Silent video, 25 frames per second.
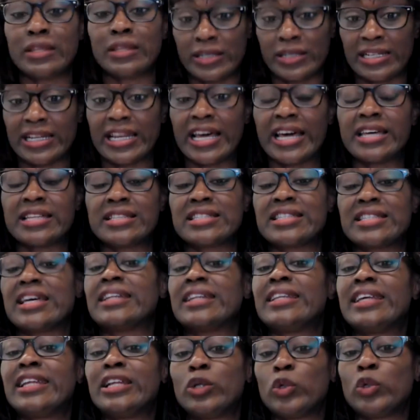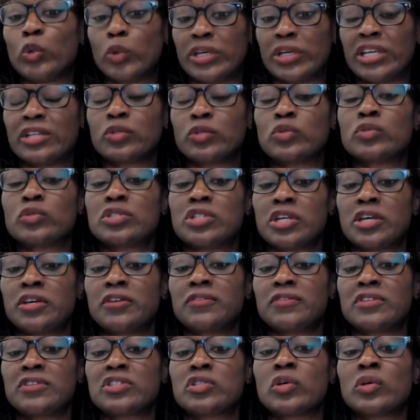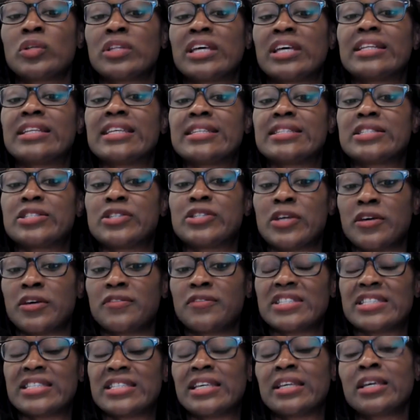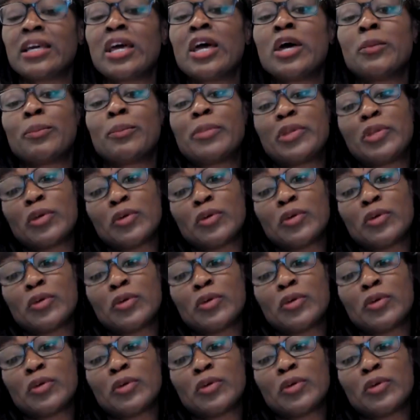the clients that they're looking to service or that they're servicing, but